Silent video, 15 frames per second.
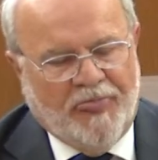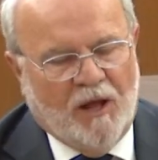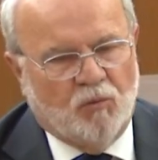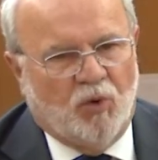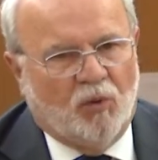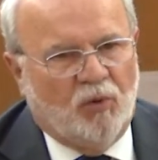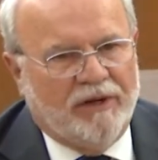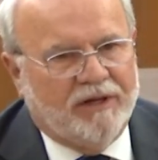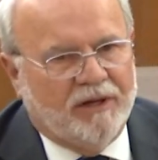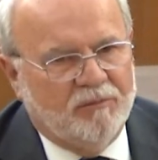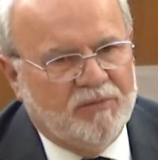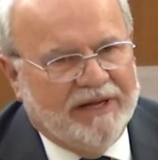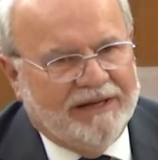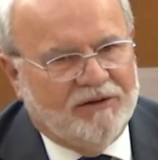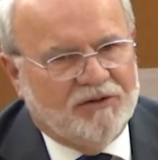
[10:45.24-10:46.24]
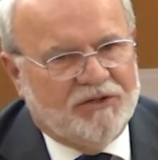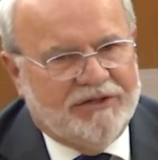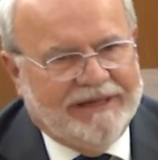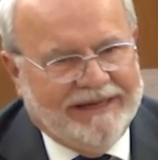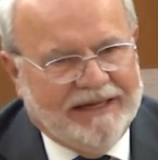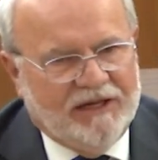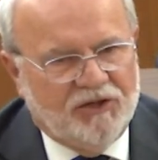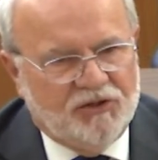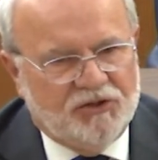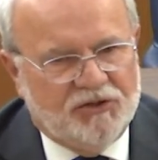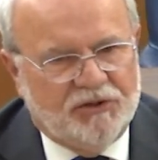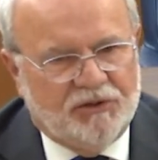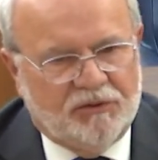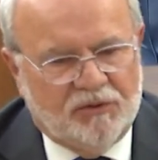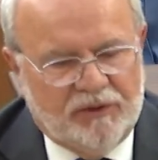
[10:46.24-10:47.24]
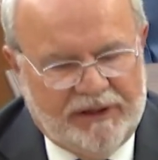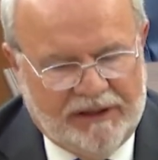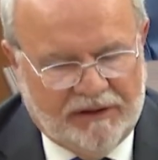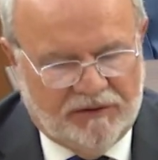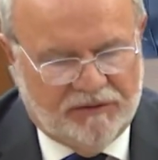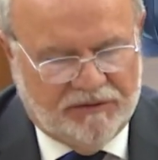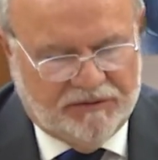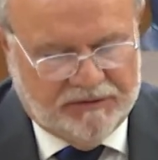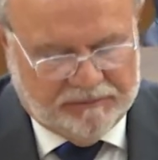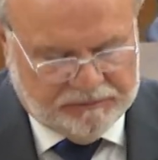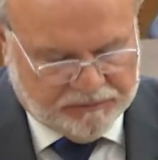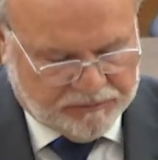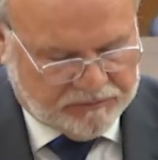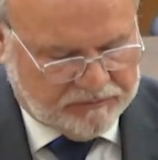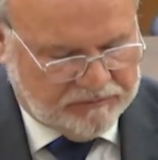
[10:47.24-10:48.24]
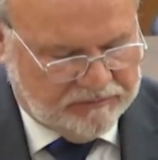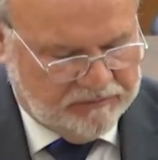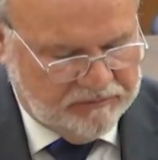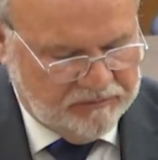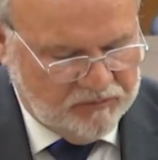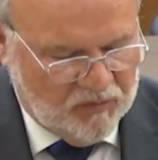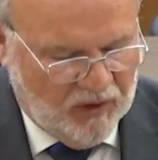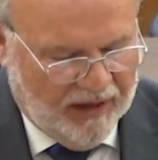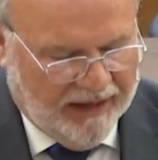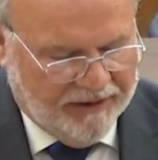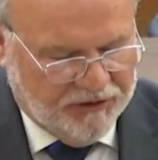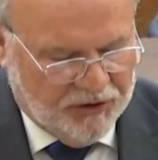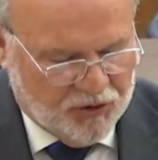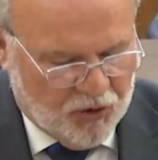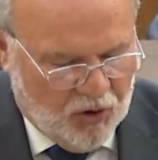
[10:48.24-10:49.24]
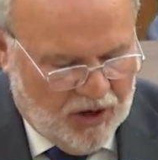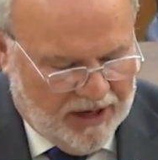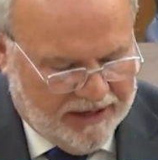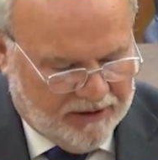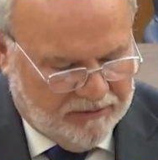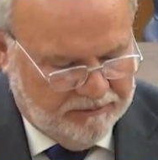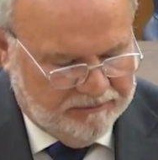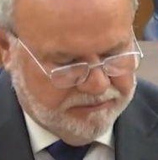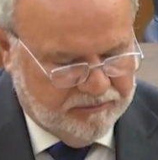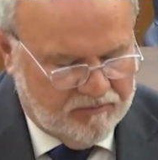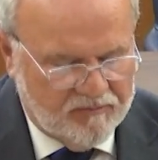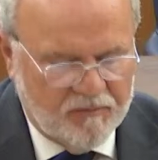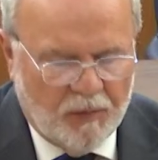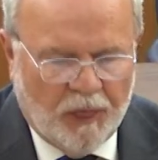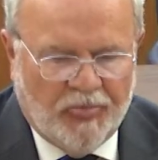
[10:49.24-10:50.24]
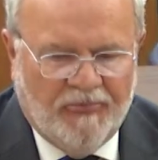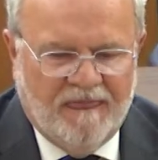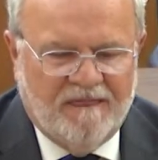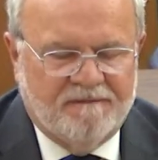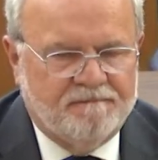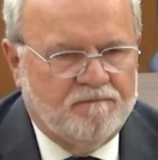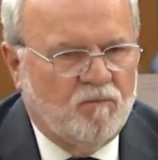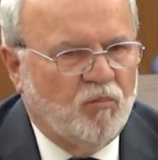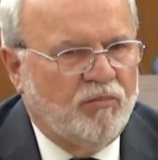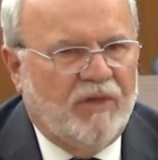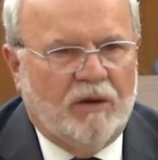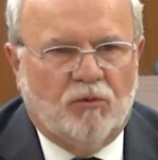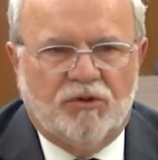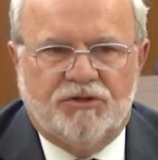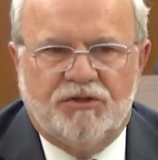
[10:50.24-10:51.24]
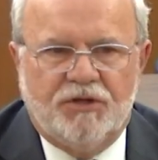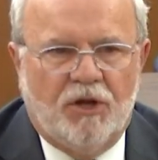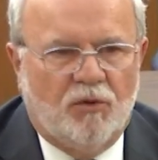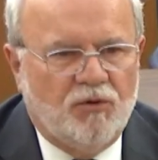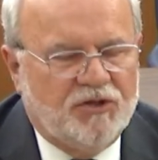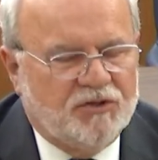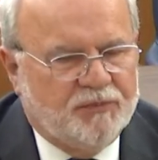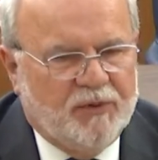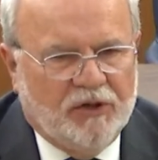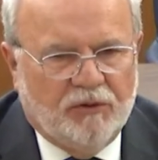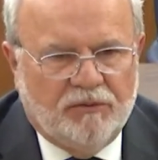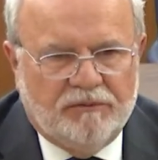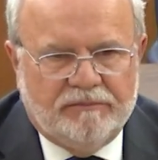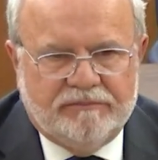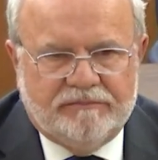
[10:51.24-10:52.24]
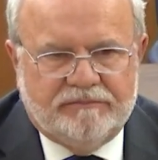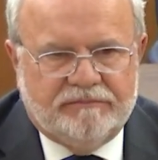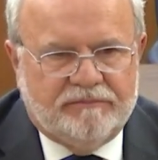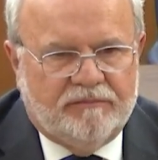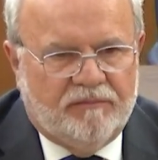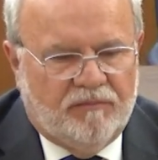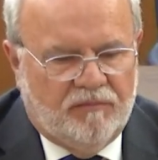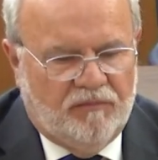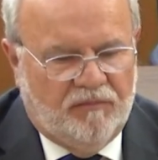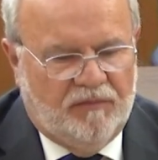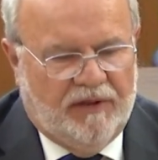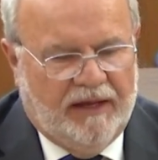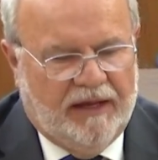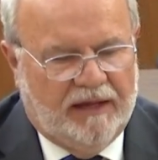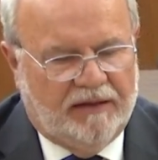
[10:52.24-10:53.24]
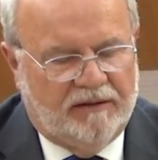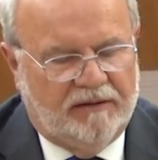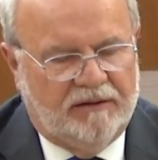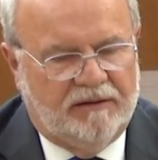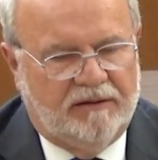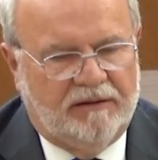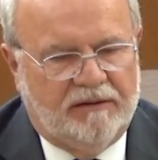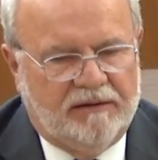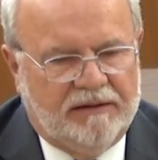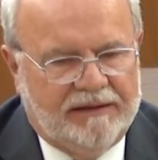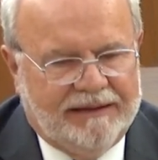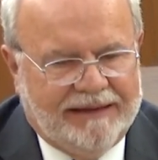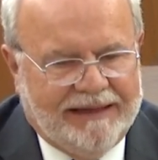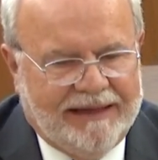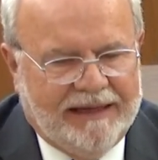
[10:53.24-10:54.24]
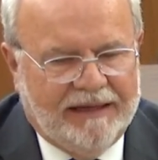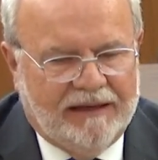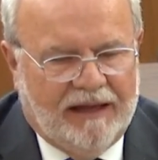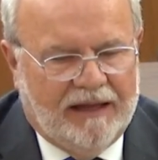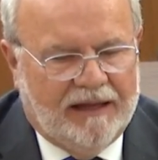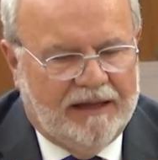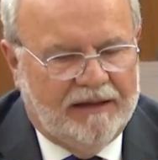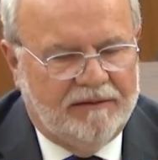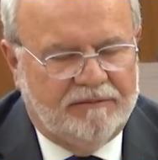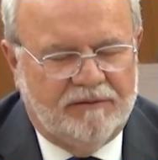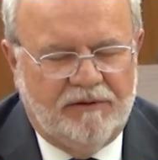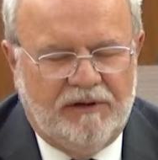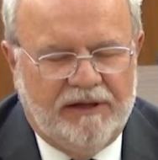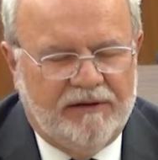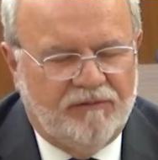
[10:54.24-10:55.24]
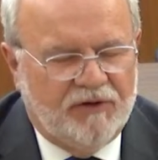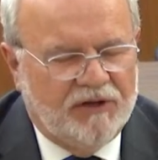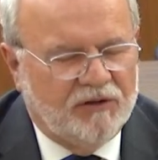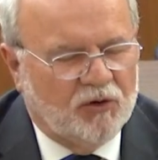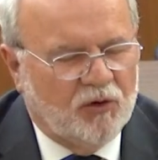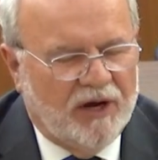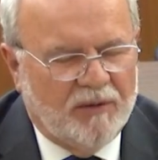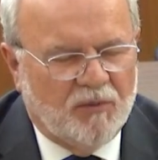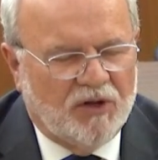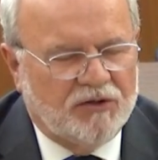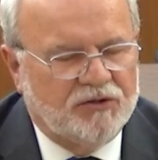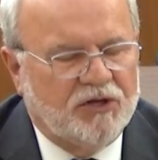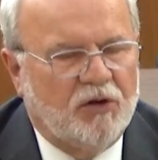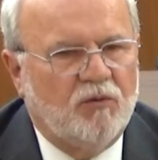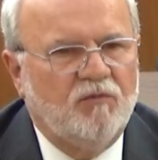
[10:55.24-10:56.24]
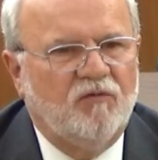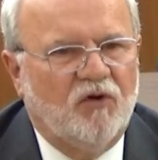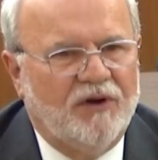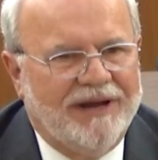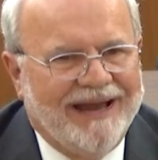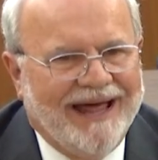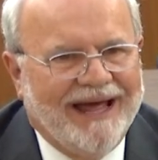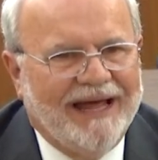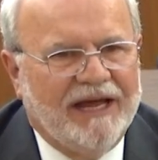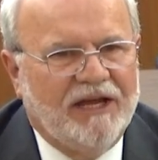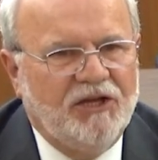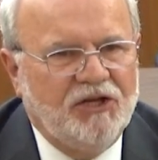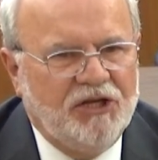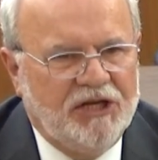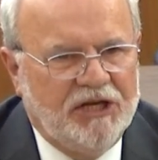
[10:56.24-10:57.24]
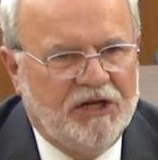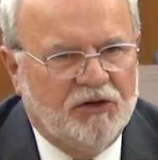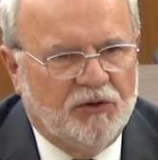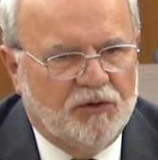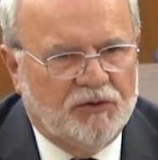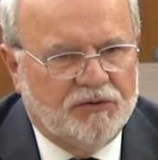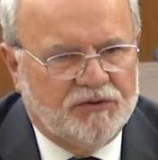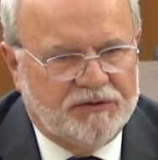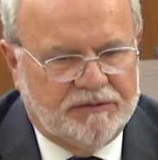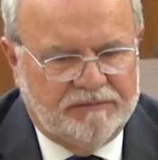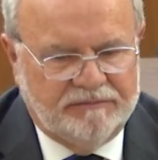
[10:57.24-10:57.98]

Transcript: But we come down to the issue is, at the trial, there was no dispute that Eli lived in the grandmother's home for 9 years,